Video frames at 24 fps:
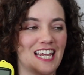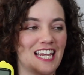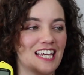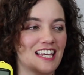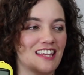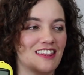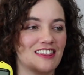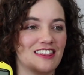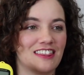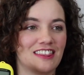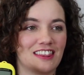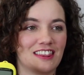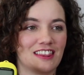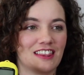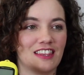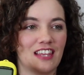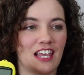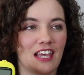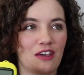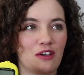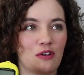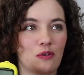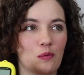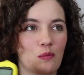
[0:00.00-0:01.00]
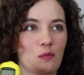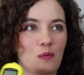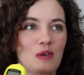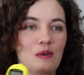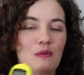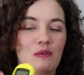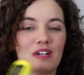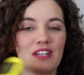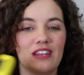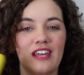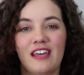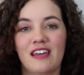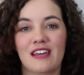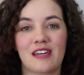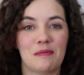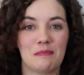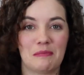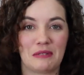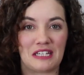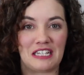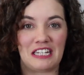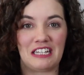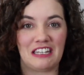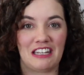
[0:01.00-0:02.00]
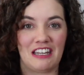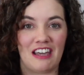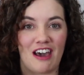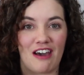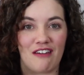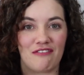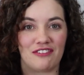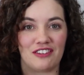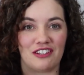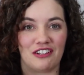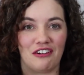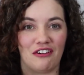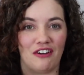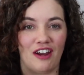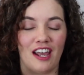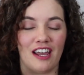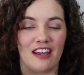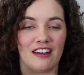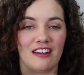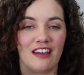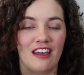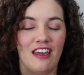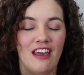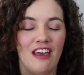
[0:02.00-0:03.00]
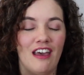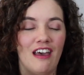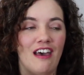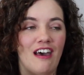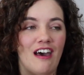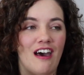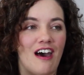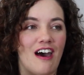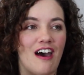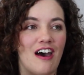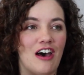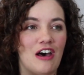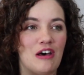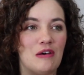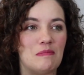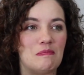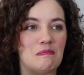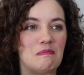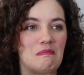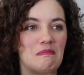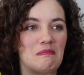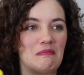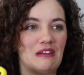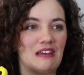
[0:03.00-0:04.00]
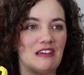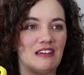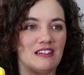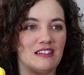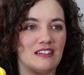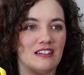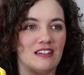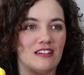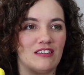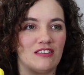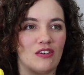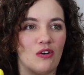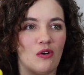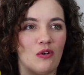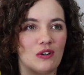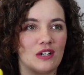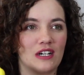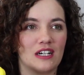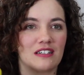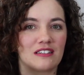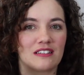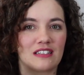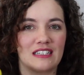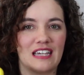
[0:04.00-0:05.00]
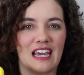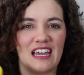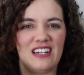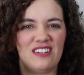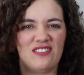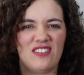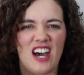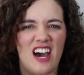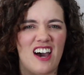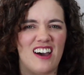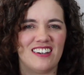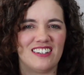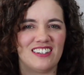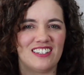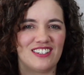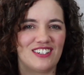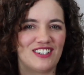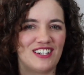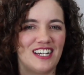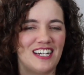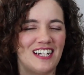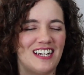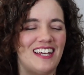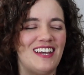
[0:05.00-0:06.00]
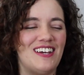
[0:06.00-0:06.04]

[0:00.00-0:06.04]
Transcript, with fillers: like were like completely off the grid. Um, or kind of on the grid